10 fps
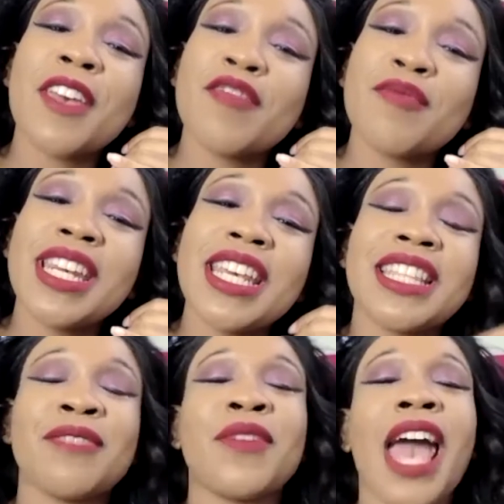
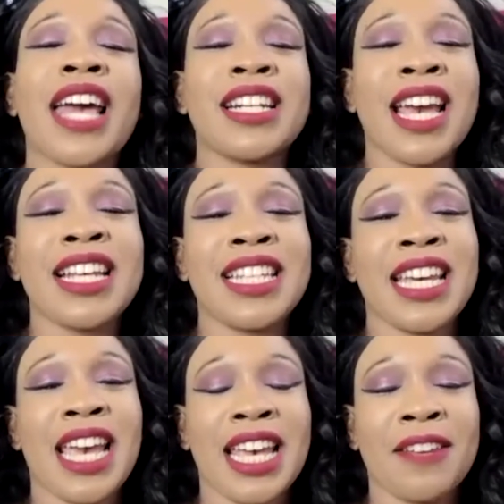minutes, and we had an
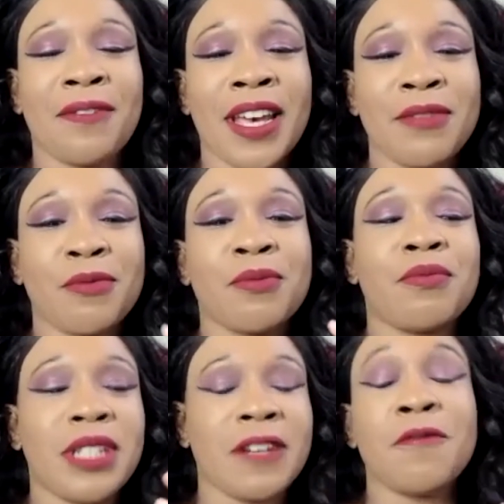idea. And if I
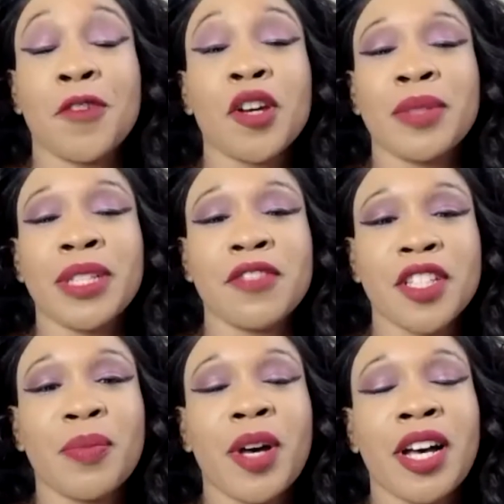didn't verbally
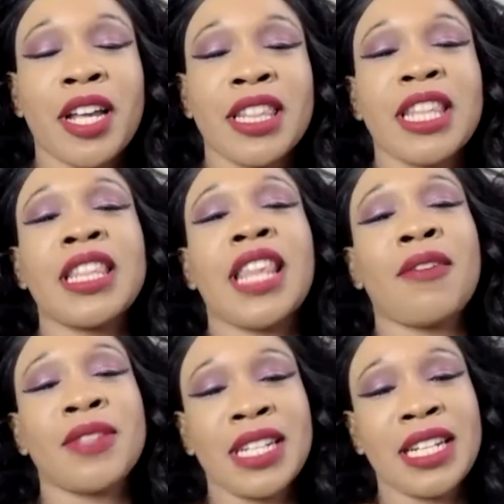respond, then
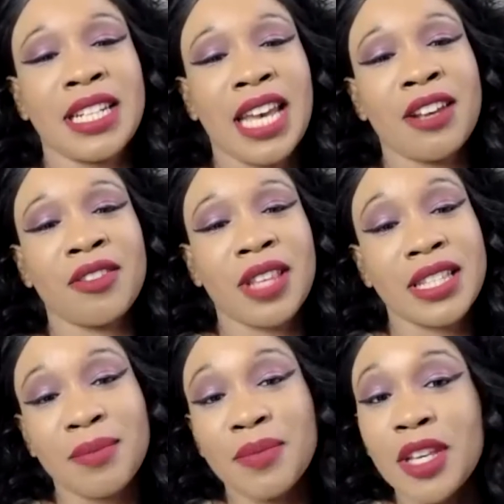that was an indicator that
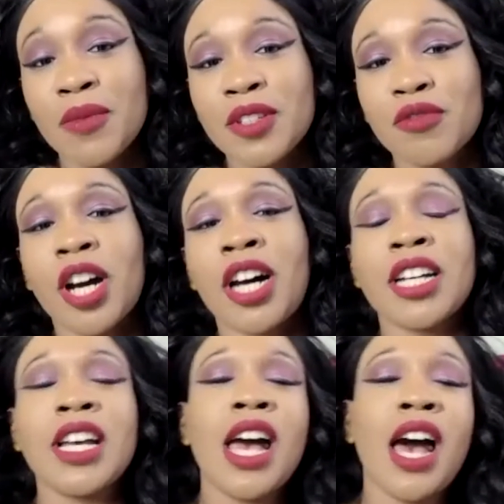something was
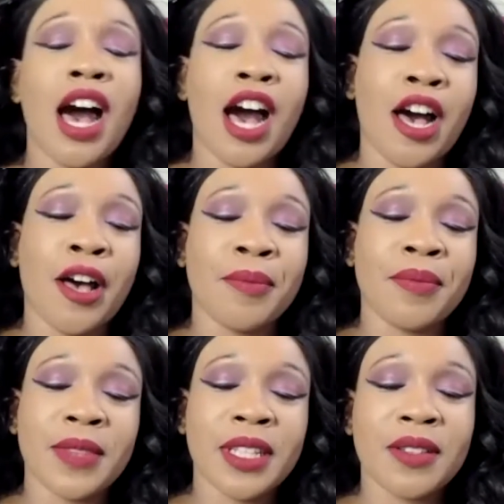wrong.
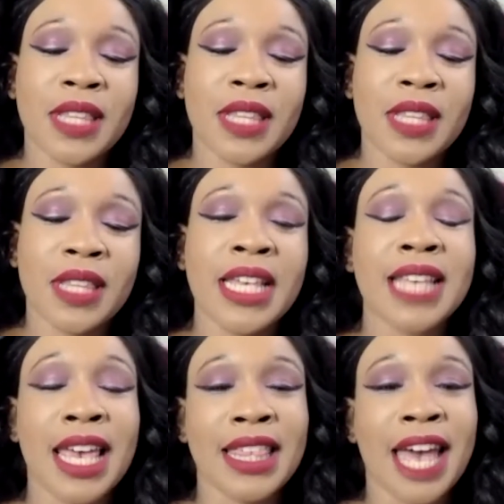Little
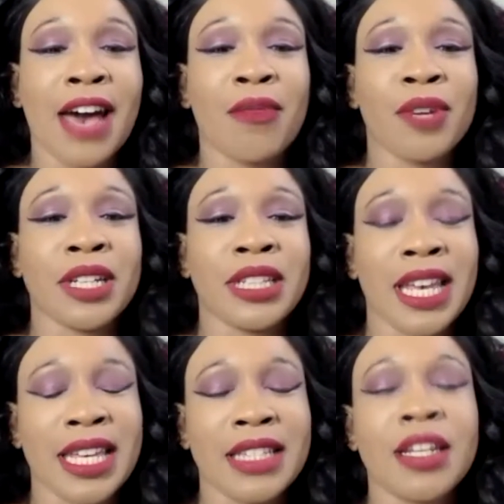things like that where
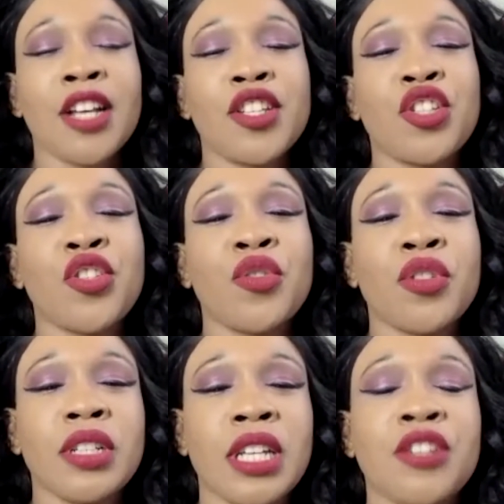like it's not too
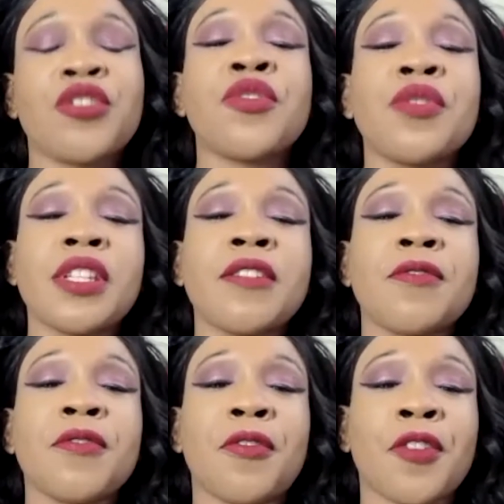intrusive
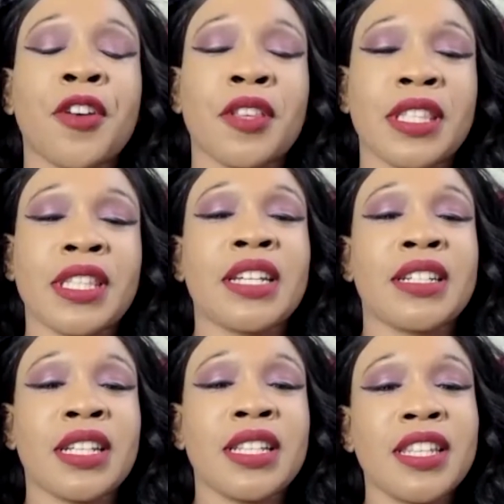for the session
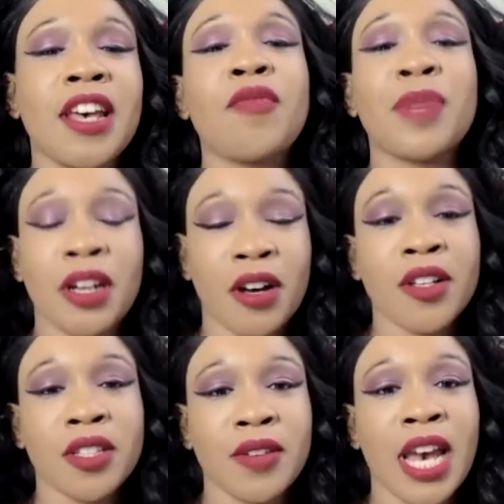itself, but it
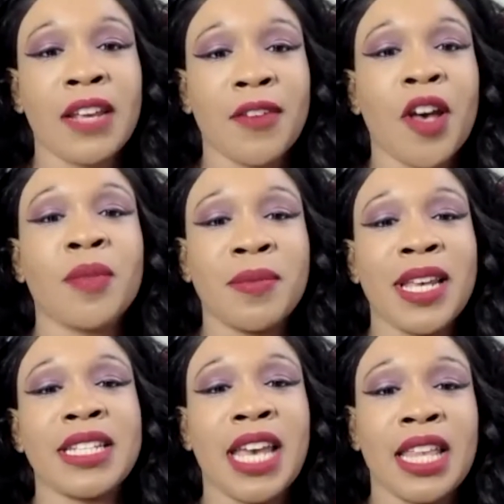also kind of helps
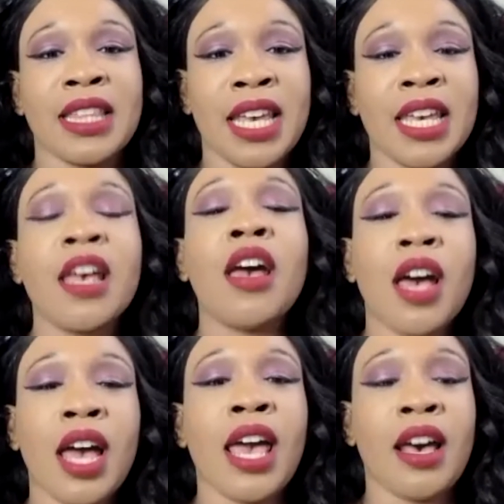maintain like
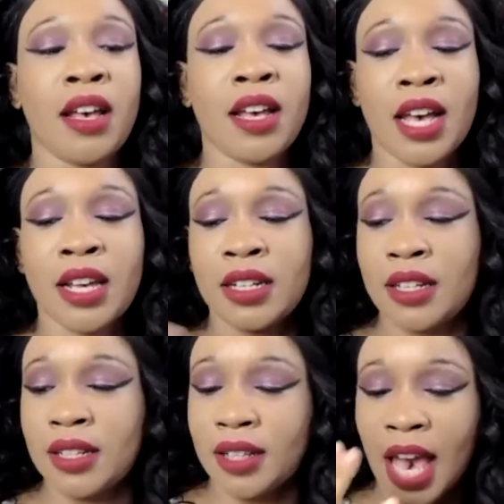
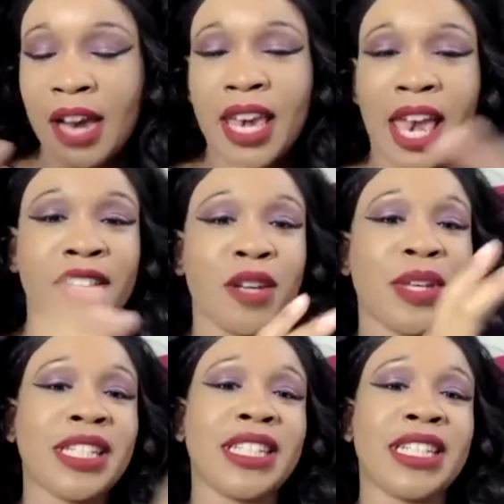a
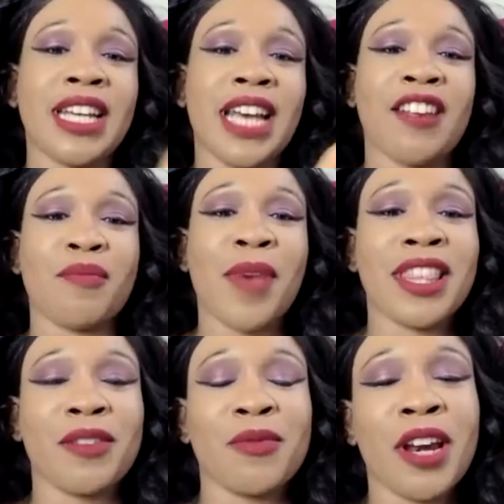accountability kind of
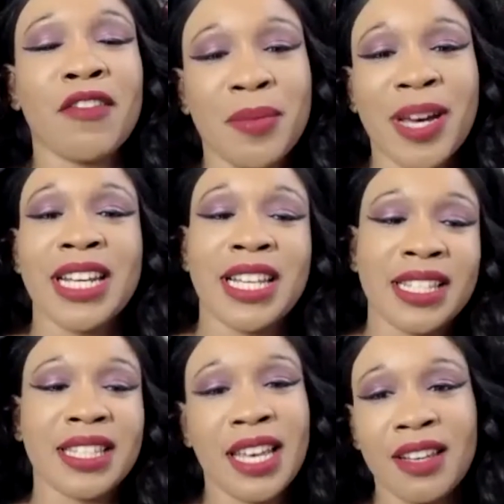method where everybody
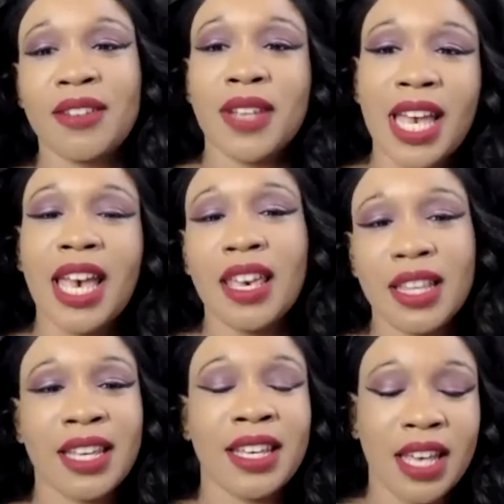is like, okay,
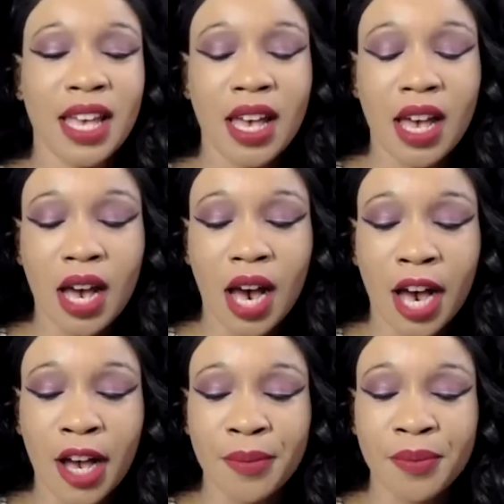like
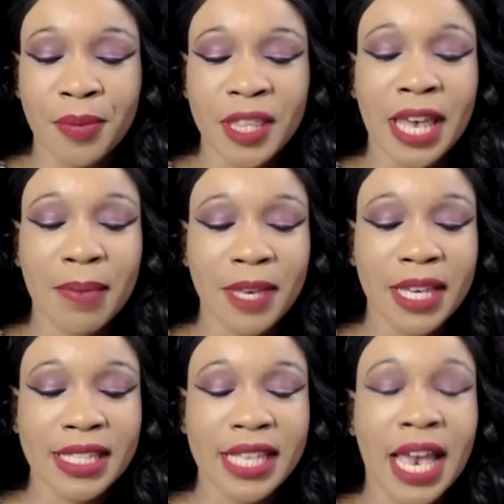but that
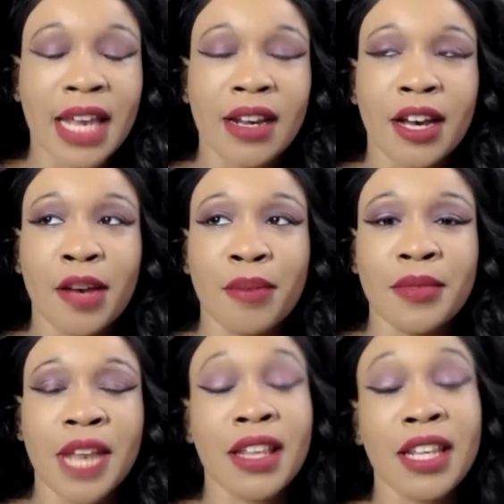being said,
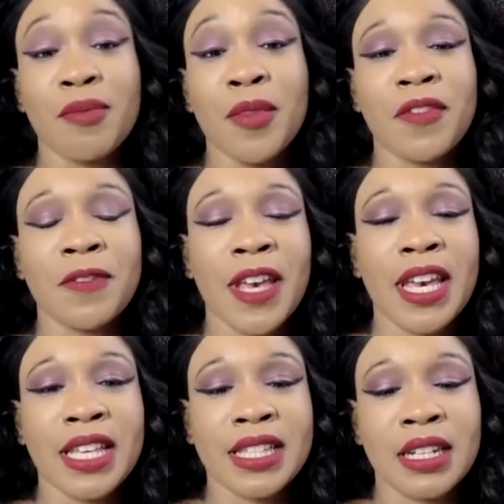now that I've moved to
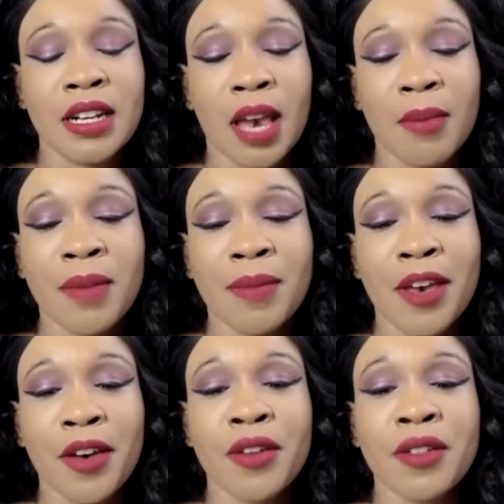Vegas and I'm on my
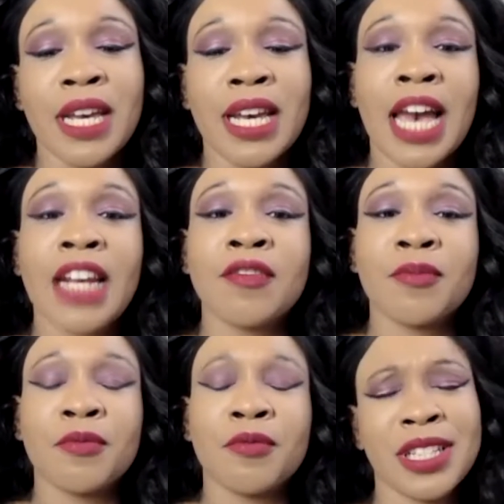own, I kind of
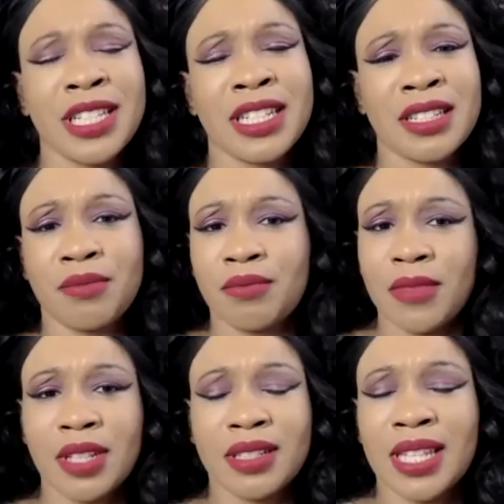really just
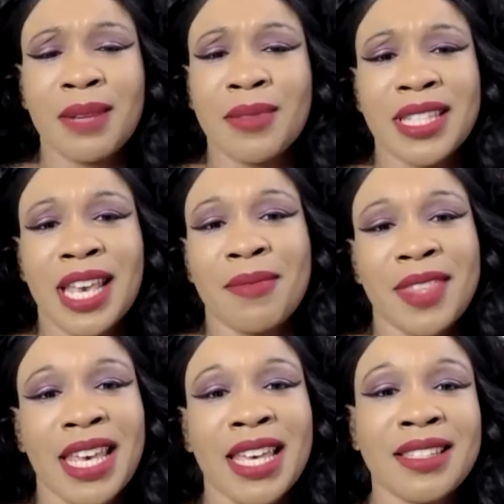set up the same
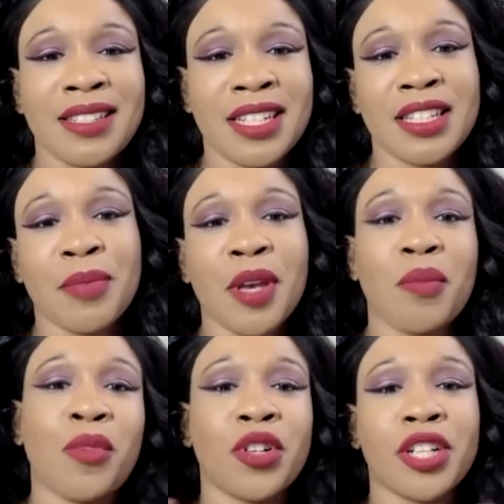things, just a bit
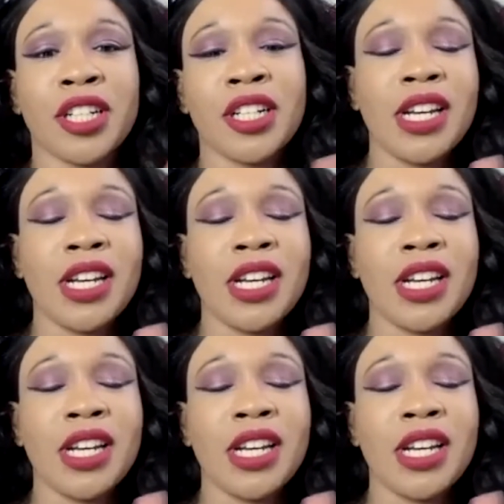more